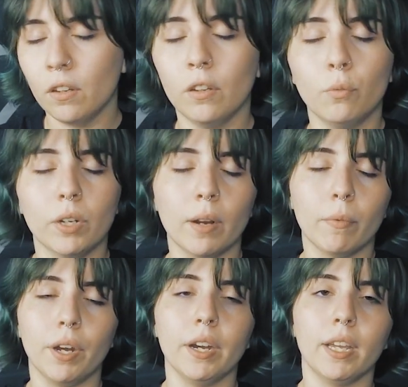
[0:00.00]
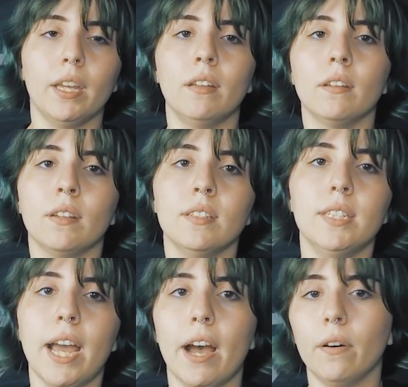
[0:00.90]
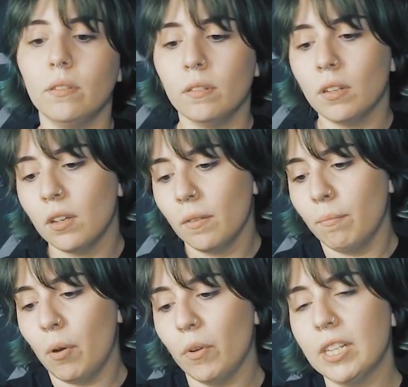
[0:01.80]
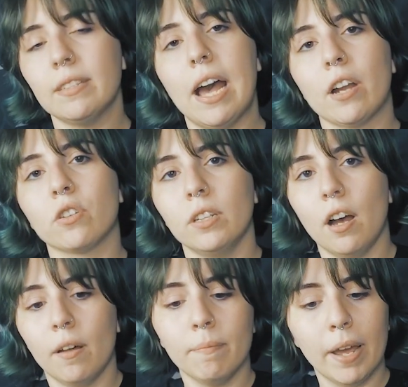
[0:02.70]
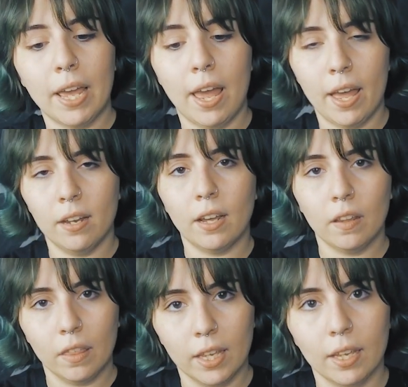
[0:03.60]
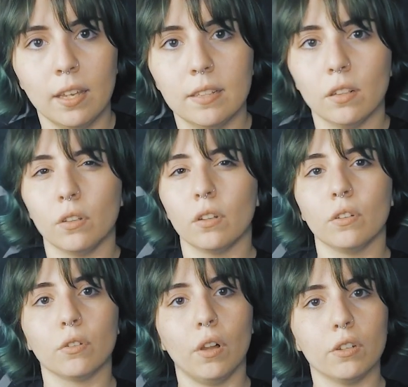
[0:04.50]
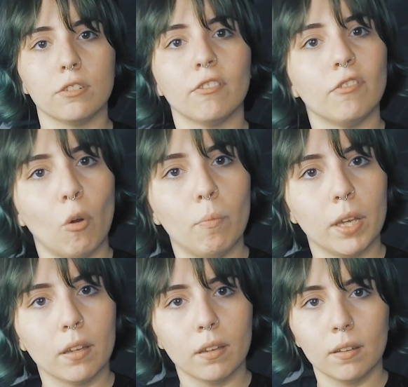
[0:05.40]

the hood when I'm wearing it down, but when it's actually on my head, I think it's a little claustrophobic.